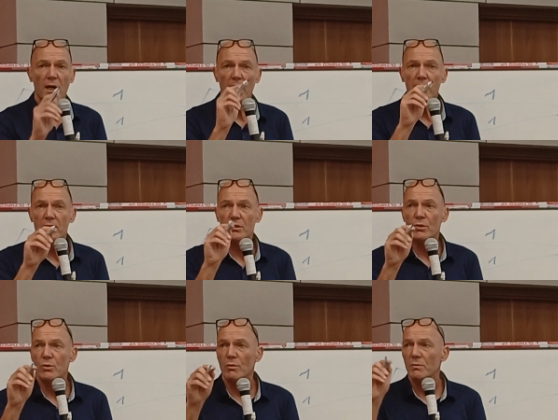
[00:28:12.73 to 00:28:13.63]
I
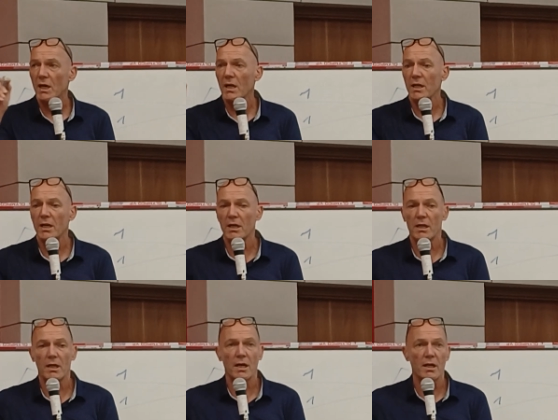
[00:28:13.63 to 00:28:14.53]
assume, da da da da
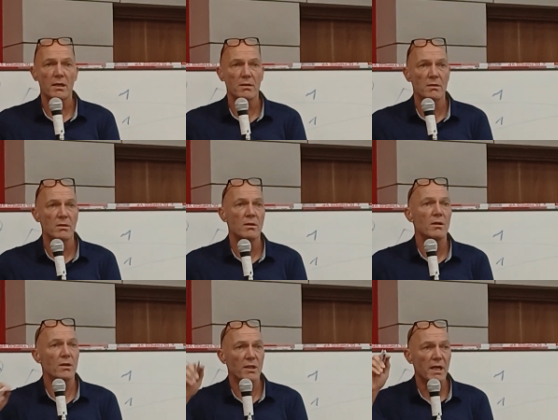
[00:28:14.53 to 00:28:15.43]
da da,
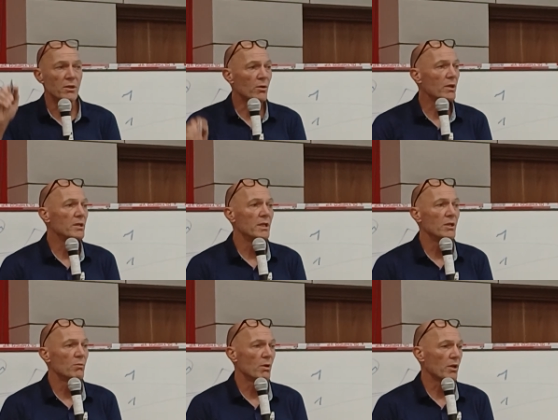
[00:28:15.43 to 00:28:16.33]
and then you
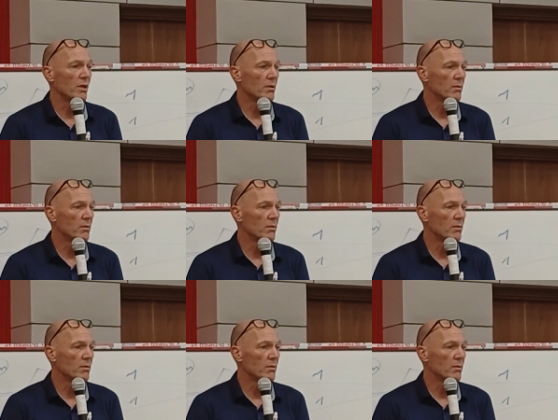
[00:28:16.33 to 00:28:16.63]
continue working.